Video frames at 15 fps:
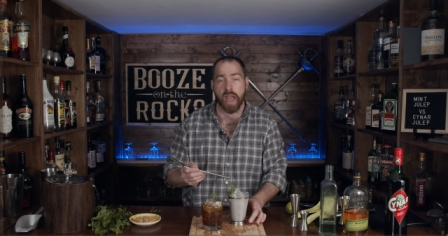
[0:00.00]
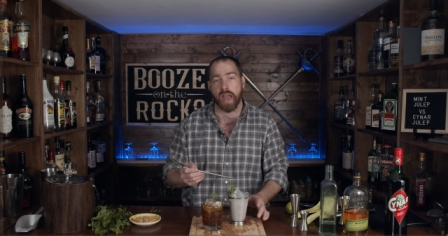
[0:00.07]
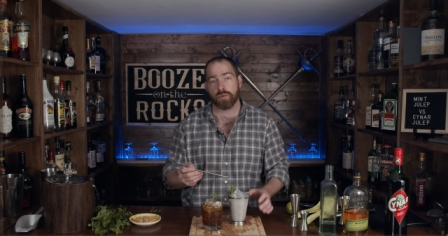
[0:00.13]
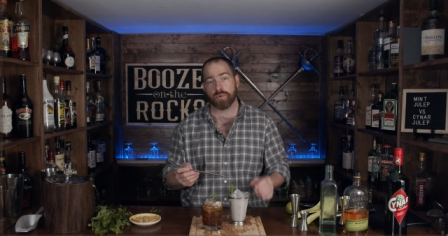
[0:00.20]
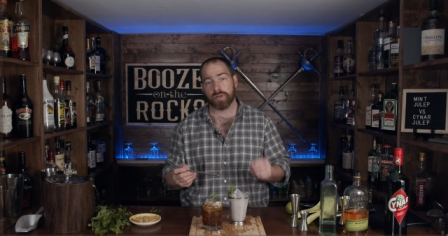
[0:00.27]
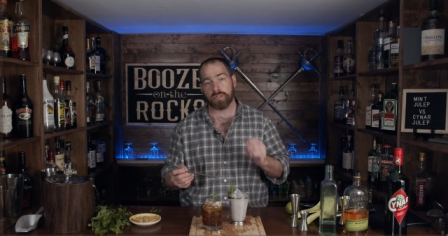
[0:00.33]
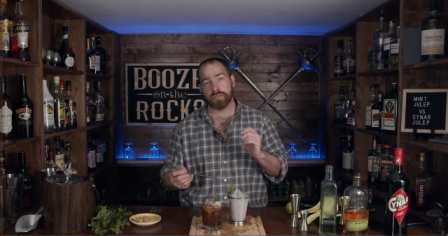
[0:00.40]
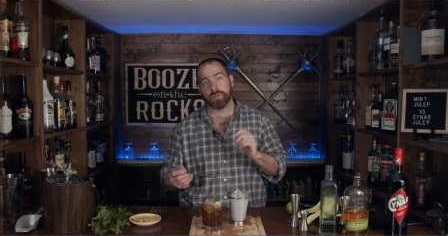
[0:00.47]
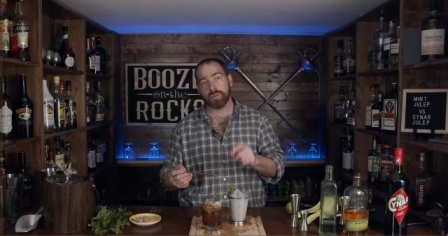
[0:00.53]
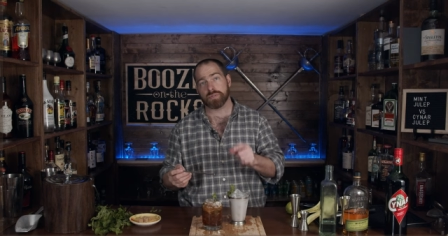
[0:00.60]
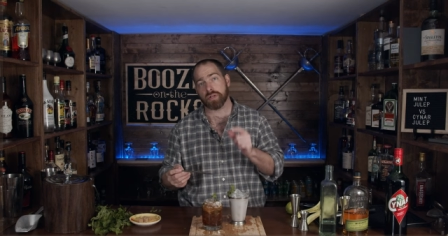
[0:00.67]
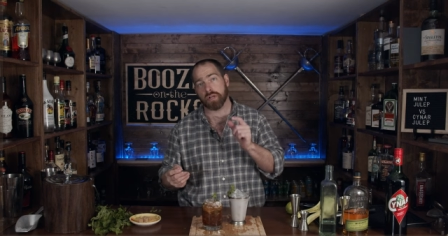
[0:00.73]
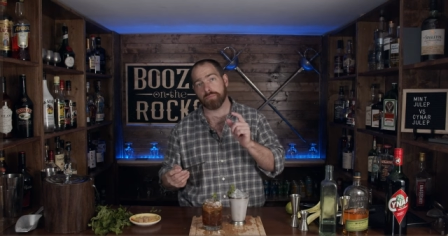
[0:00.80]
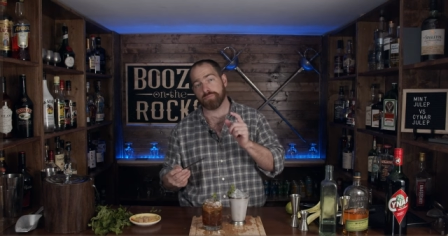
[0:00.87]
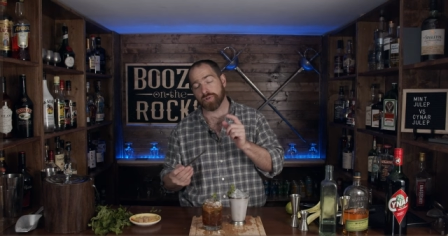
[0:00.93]
And what I'll do is
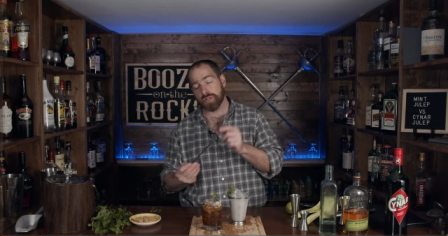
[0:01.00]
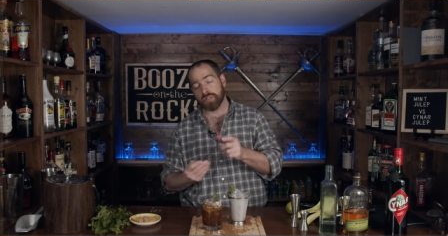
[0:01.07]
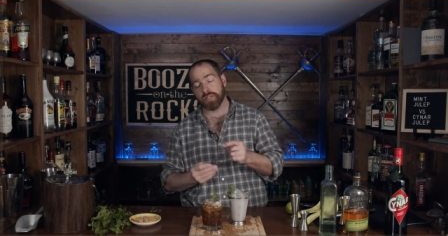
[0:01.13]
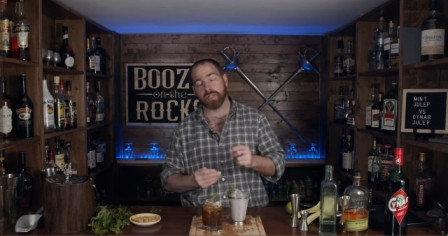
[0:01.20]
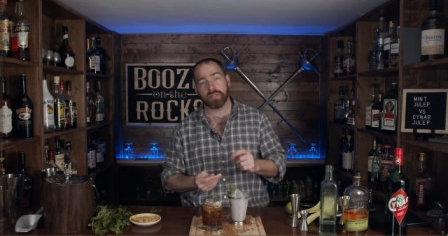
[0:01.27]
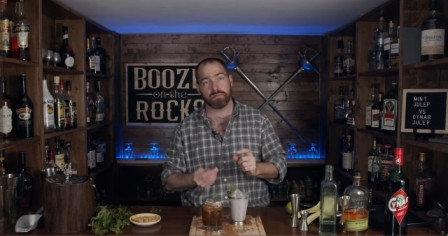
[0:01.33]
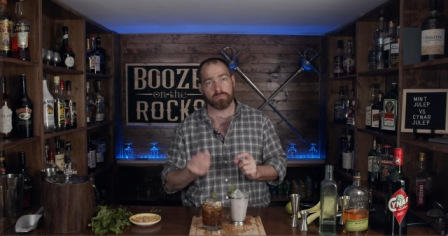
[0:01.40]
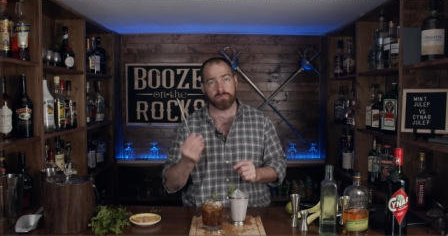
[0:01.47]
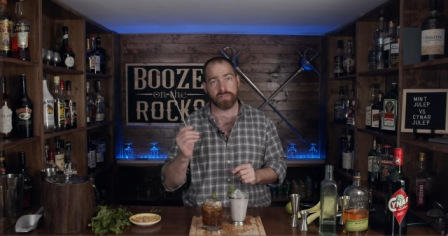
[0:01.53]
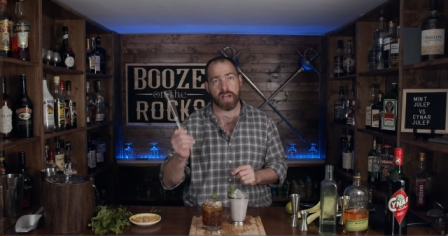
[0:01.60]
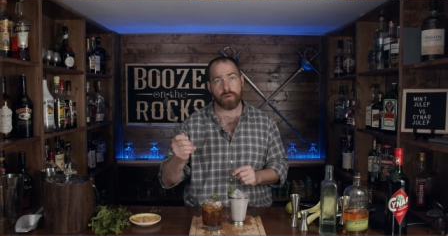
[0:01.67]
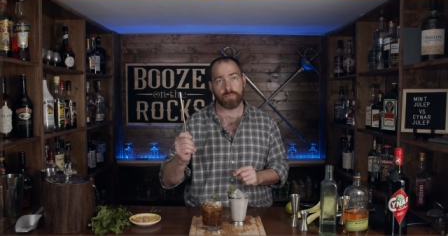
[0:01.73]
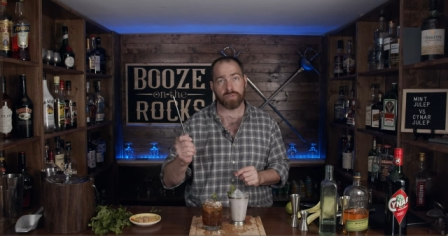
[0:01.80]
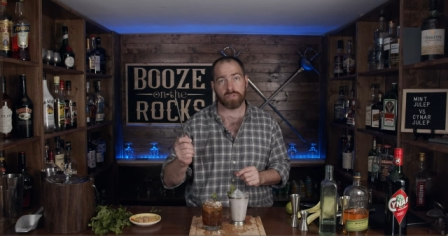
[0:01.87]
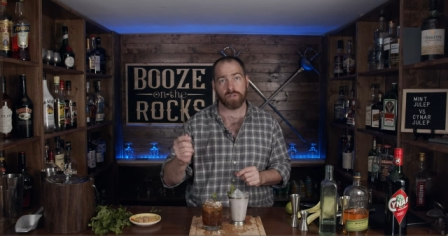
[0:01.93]
I'll put a link
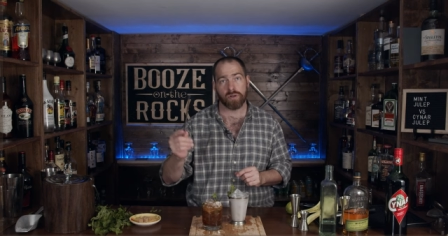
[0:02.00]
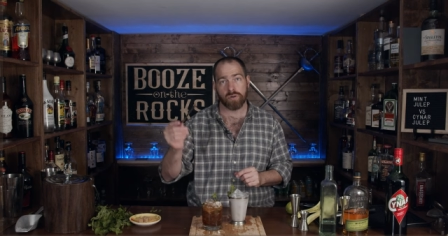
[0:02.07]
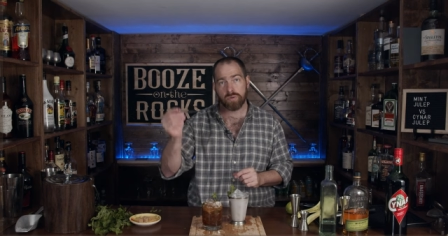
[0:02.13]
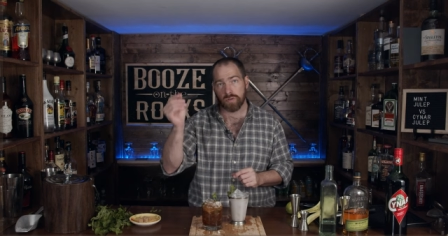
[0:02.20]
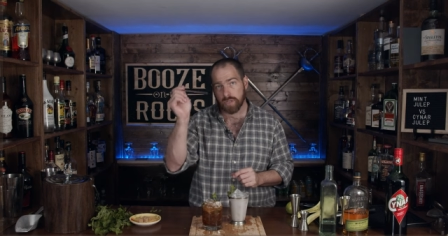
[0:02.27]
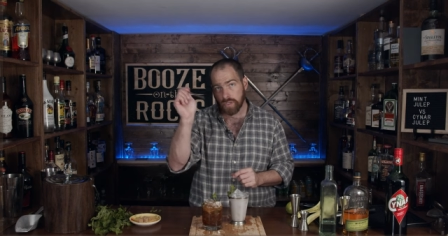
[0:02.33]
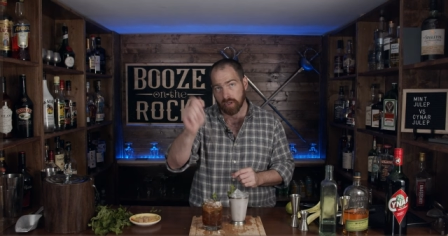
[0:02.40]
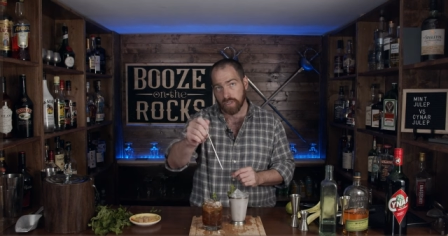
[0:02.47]
down below